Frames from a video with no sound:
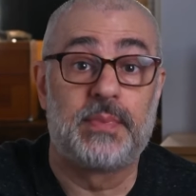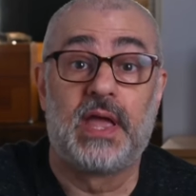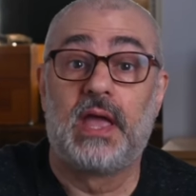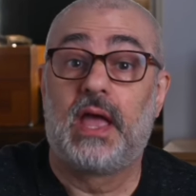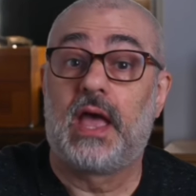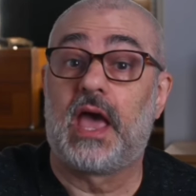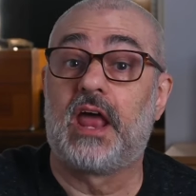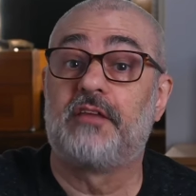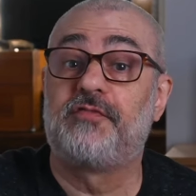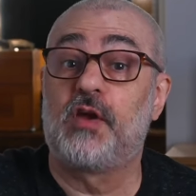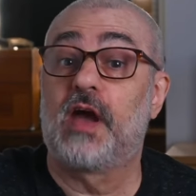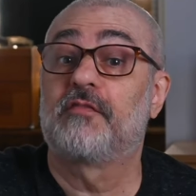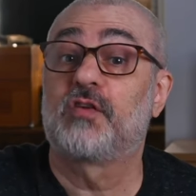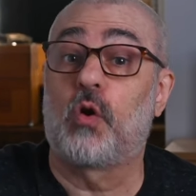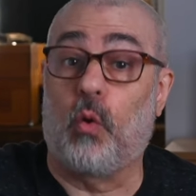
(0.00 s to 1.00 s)
And if
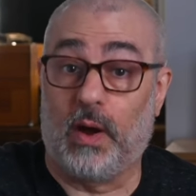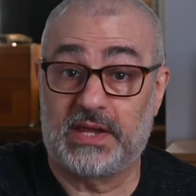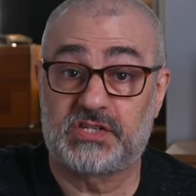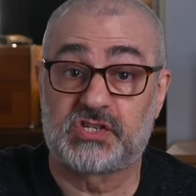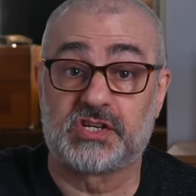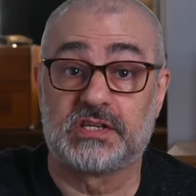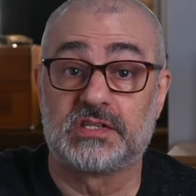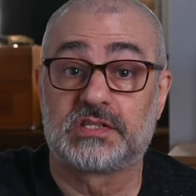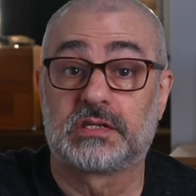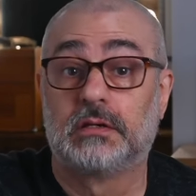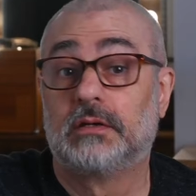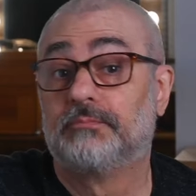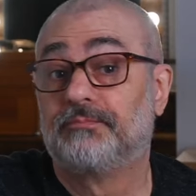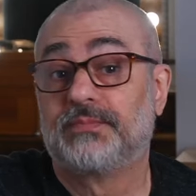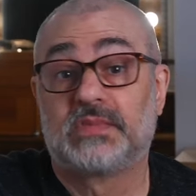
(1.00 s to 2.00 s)
you have questions,
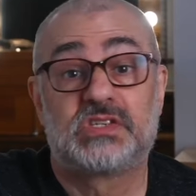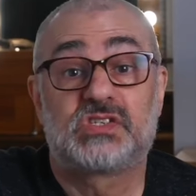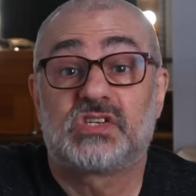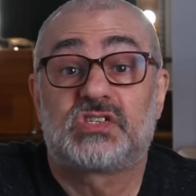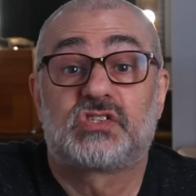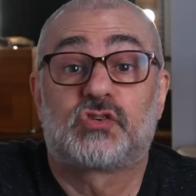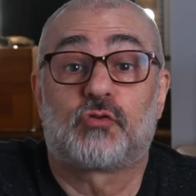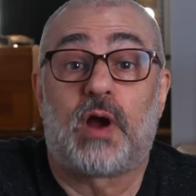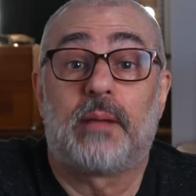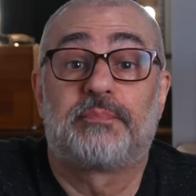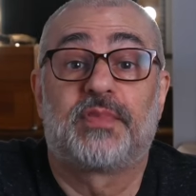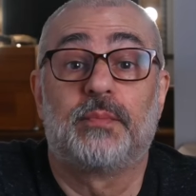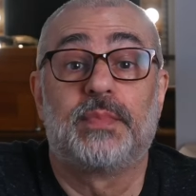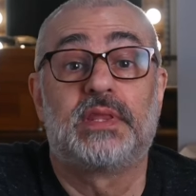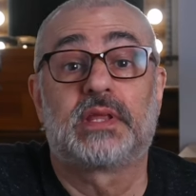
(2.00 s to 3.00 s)
just
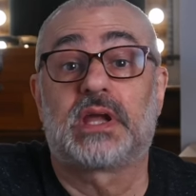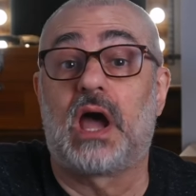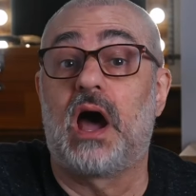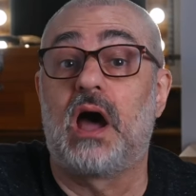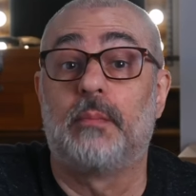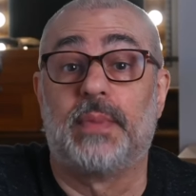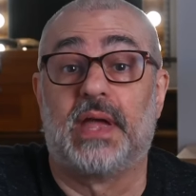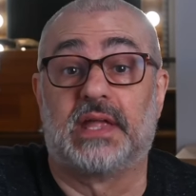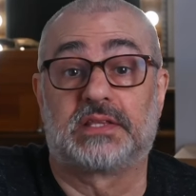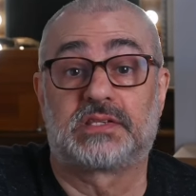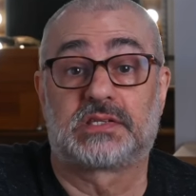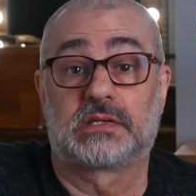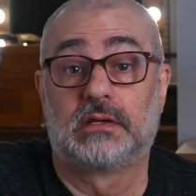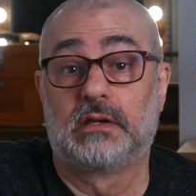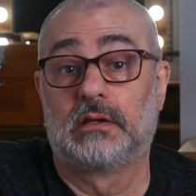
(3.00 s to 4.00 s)
drop them in the
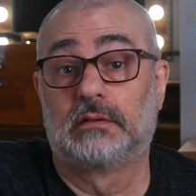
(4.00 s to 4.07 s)
comments.